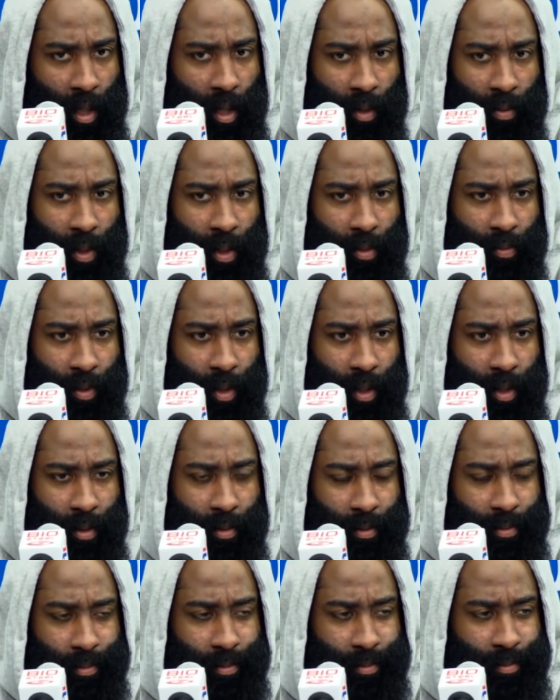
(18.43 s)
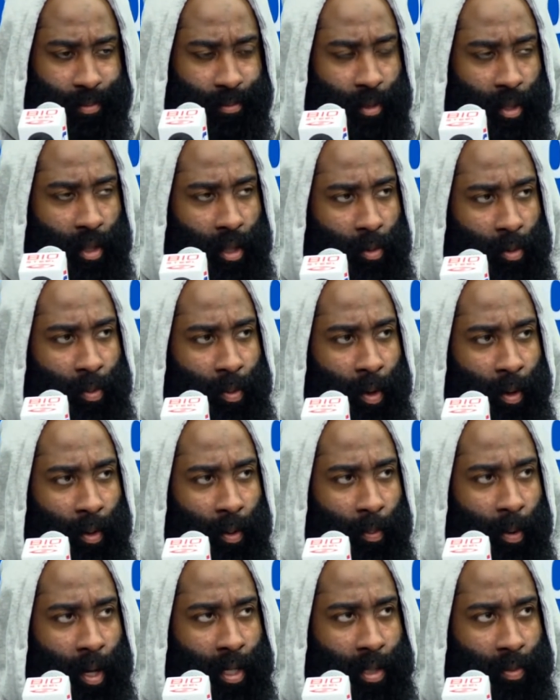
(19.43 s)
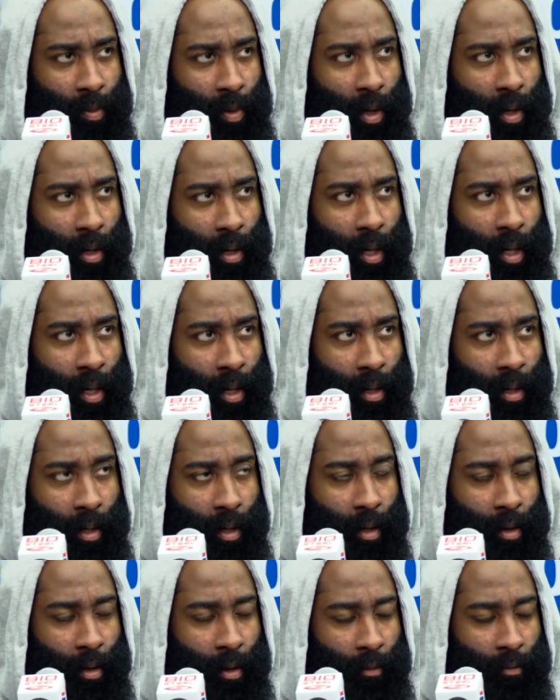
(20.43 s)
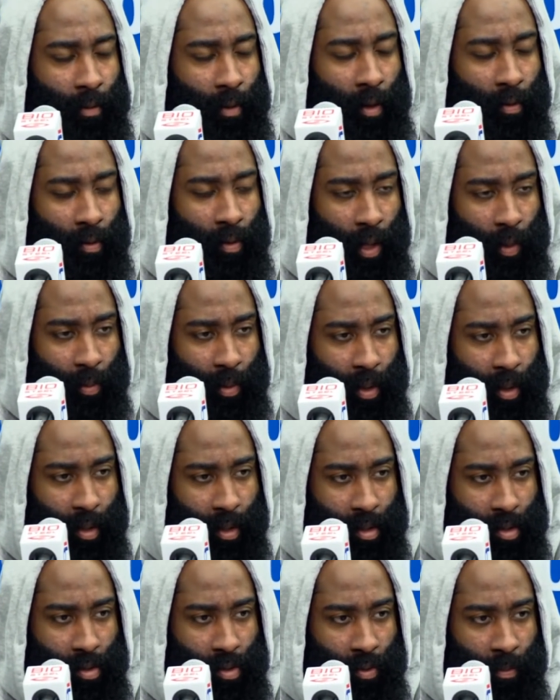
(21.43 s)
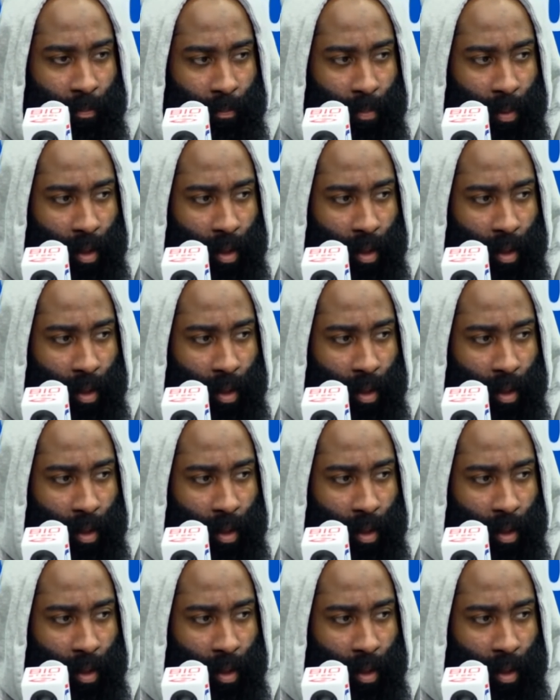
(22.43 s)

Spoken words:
We didn't really rebound the basketball at a good enough level like we needed to,